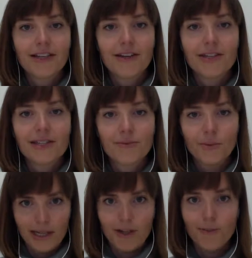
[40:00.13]
this is
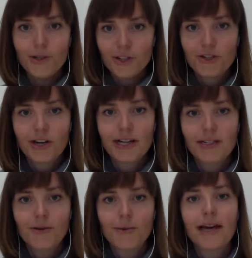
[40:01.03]
what humans should try to
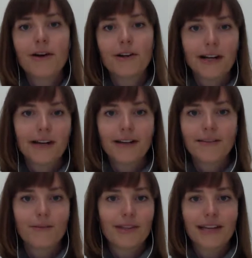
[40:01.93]
do without God,
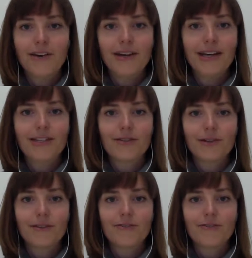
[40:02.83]
without any sort of,